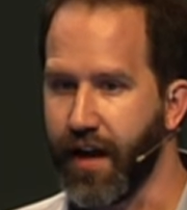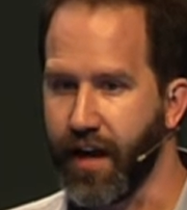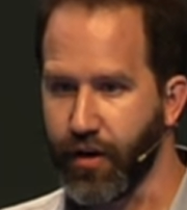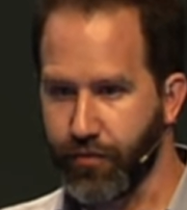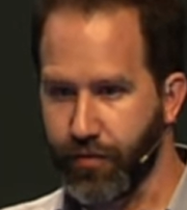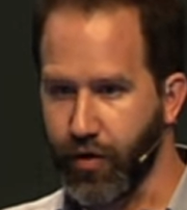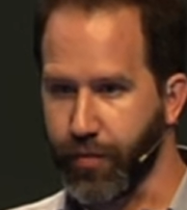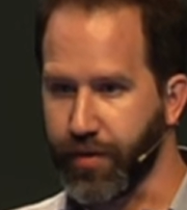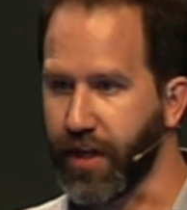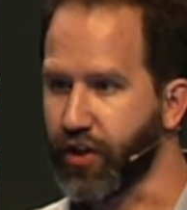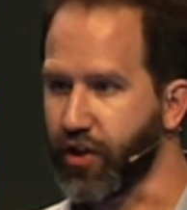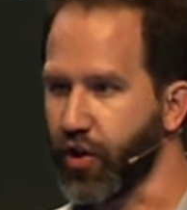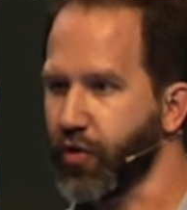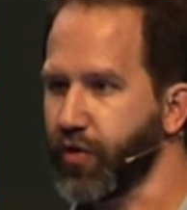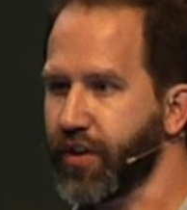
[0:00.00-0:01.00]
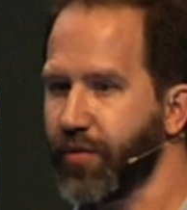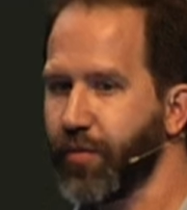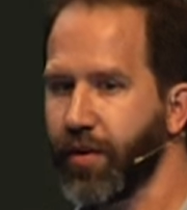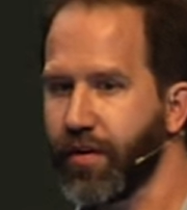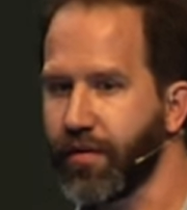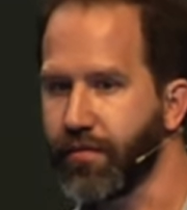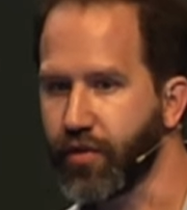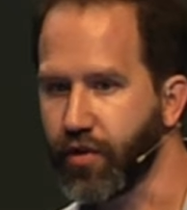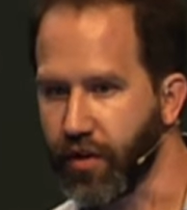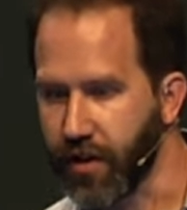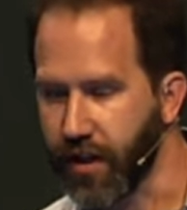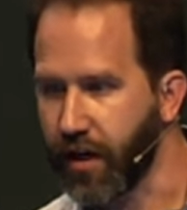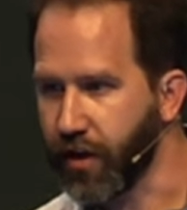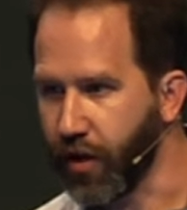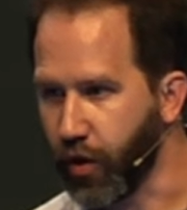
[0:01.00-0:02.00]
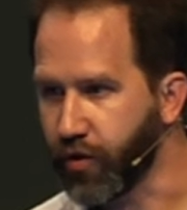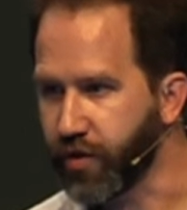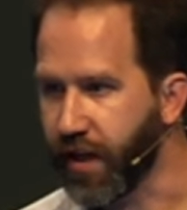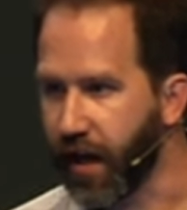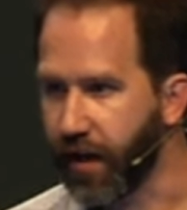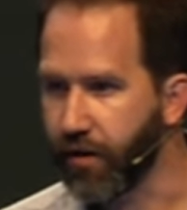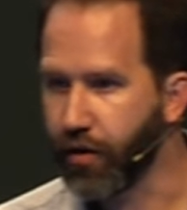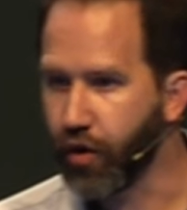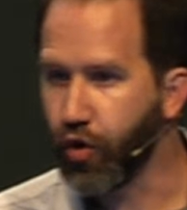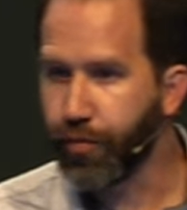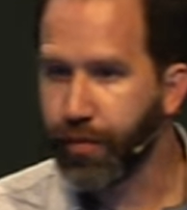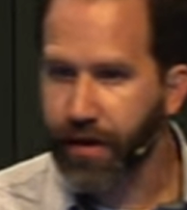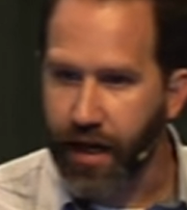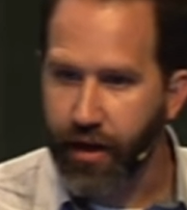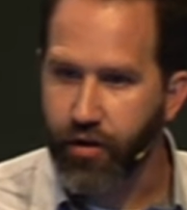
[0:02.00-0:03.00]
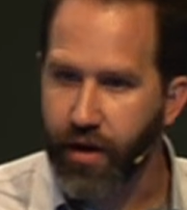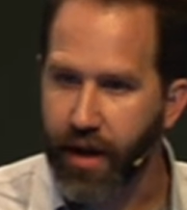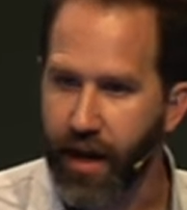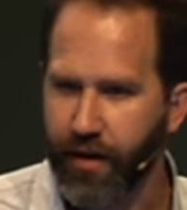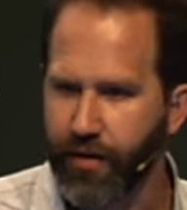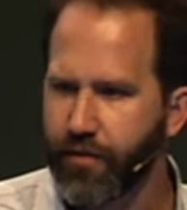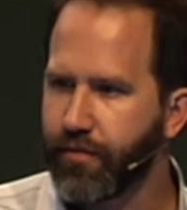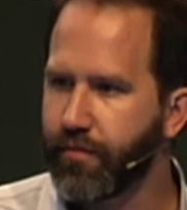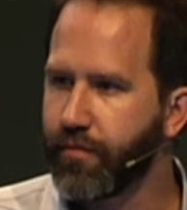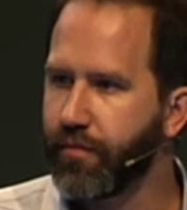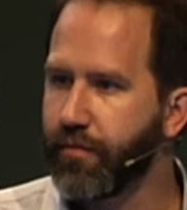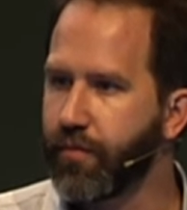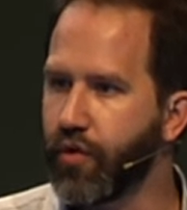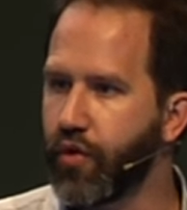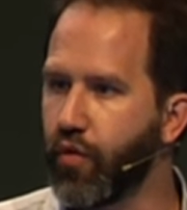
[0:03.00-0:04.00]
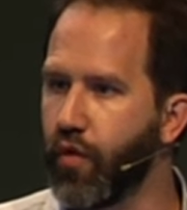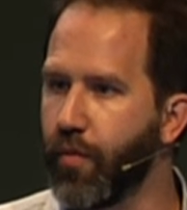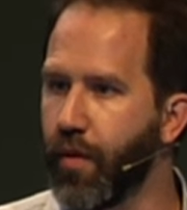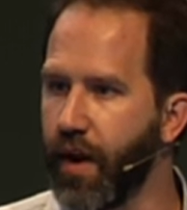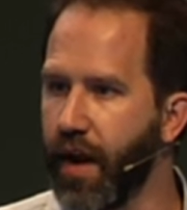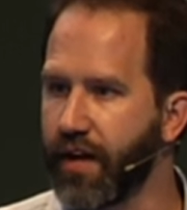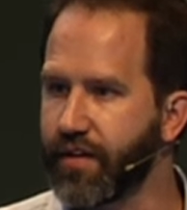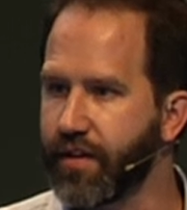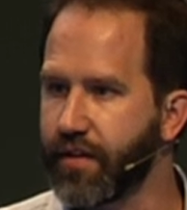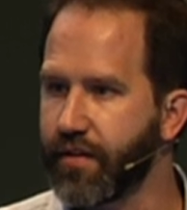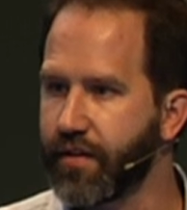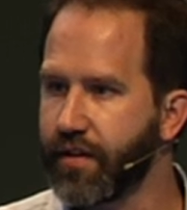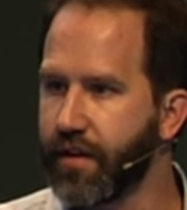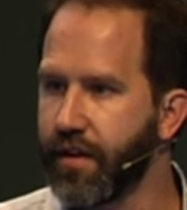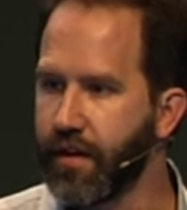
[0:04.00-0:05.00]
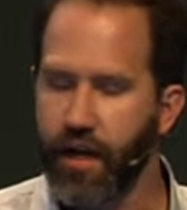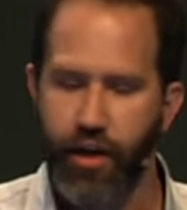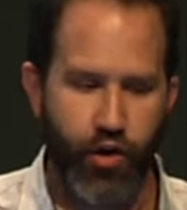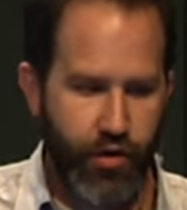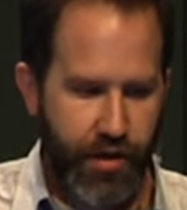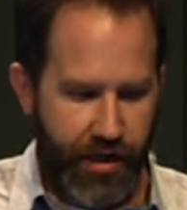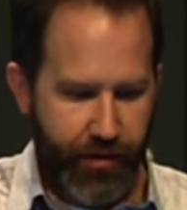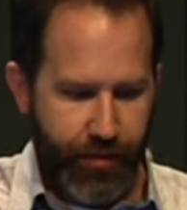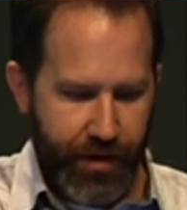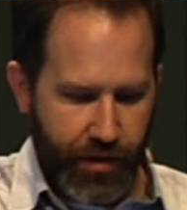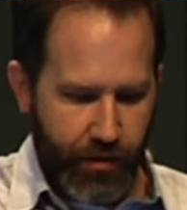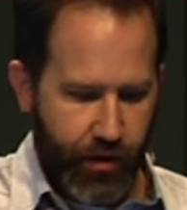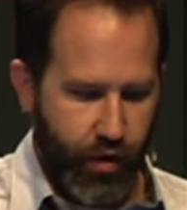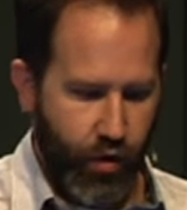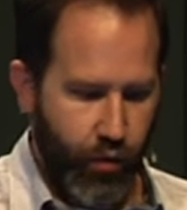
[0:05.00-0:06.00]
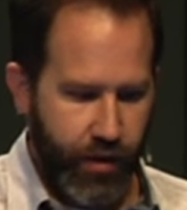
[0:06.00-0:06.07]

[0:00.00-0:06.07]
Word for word: and, you know, potentially hurt someone. So then they closed that loop, and now you can't do remote access. Now you'd need to be, you know,